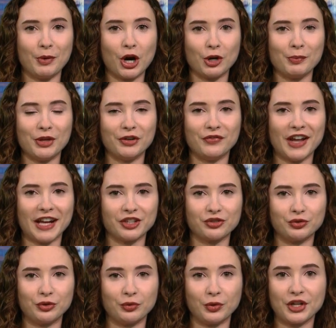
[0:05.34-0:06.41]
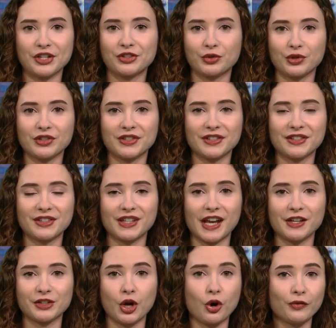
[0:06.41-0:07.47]
Department of Natural Resources
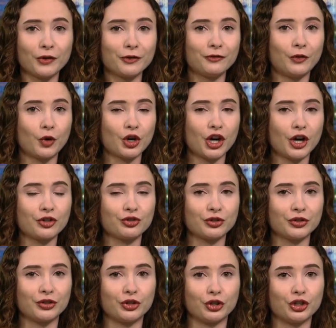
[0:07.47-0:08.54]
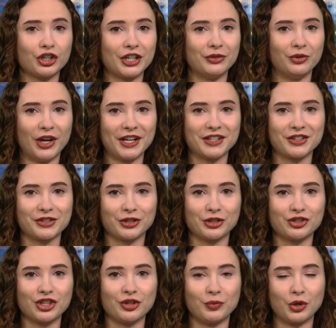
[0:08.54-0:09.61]
says over 430 lake
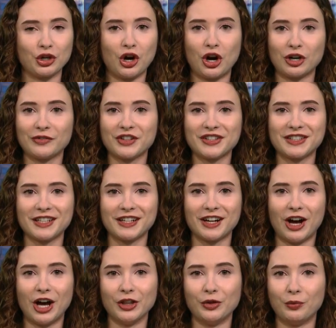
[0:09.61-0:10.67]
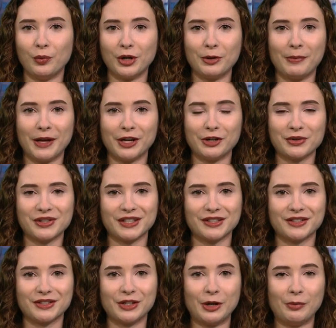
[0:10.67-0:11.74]
sturgeon were harvested on the Winnebago
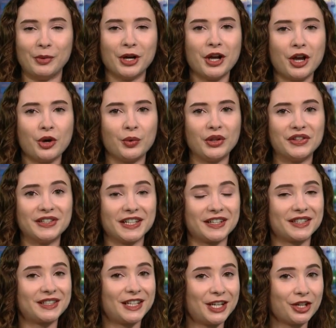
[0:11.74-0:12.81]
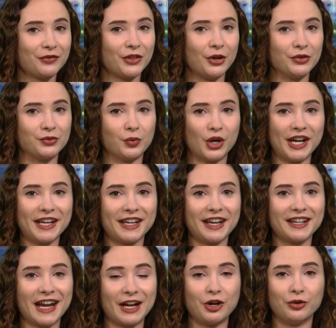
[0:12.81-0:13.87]
system, with 16 of those weighing
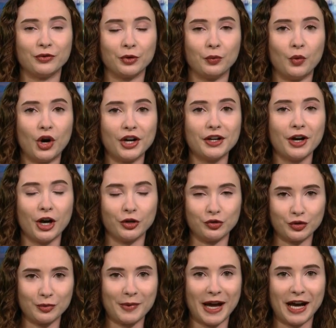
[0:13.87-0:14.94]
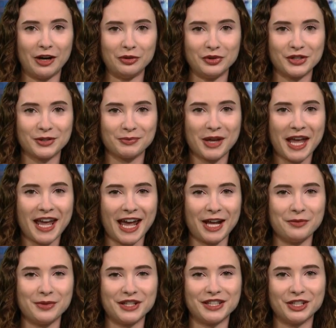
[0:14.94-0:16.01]
in at over 100 pounds.
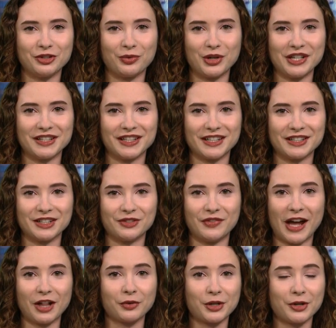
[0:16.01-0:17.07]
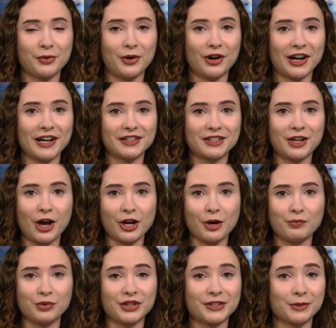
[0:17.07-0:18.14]
NBC 26's Valerie Juarez caught
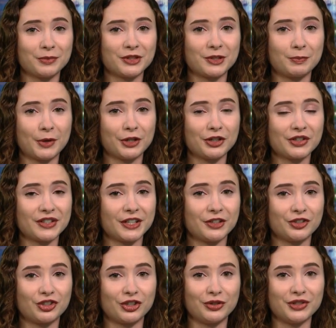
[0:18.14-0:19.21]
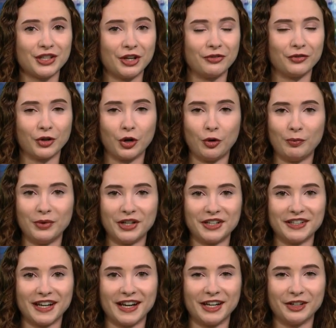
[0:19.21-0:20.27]
up with some spears in Chilton for
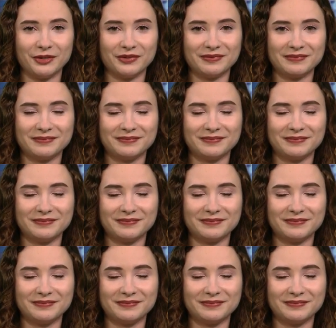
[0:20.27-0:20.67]
opening day.